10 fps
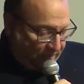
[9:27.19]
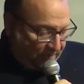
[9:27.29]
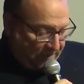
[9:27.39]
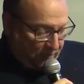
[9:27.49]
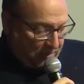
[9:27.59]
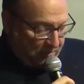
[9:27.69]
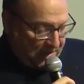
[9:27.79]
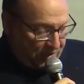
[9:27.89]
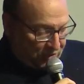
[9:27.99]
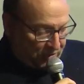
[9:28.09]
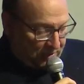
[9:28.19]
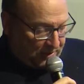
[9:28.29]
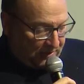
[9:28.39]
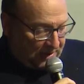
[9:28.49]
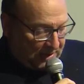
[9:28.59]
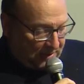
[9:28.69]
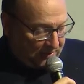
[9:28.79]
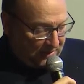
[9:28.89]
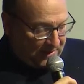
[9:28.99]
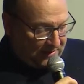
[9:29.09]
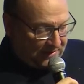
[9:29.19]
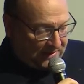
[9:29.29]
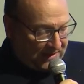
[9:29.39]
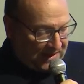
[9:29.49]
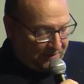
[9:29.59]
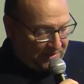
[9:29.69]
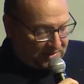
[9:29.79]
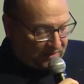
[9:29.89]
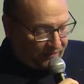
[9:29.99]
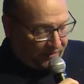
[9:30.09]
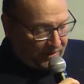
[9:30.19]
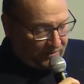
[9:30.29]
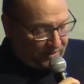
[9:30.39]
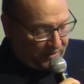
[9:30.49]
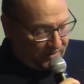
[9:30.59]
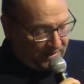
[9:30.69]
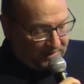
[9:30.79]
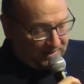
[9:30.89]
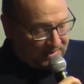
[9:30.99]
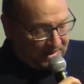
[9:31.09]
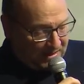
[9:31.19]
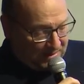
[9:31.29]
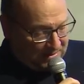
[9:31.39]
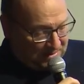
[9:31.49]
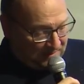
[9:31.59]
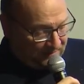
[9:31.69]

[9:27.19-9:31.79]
They will measure and calculate the dynamics of thunder and cells.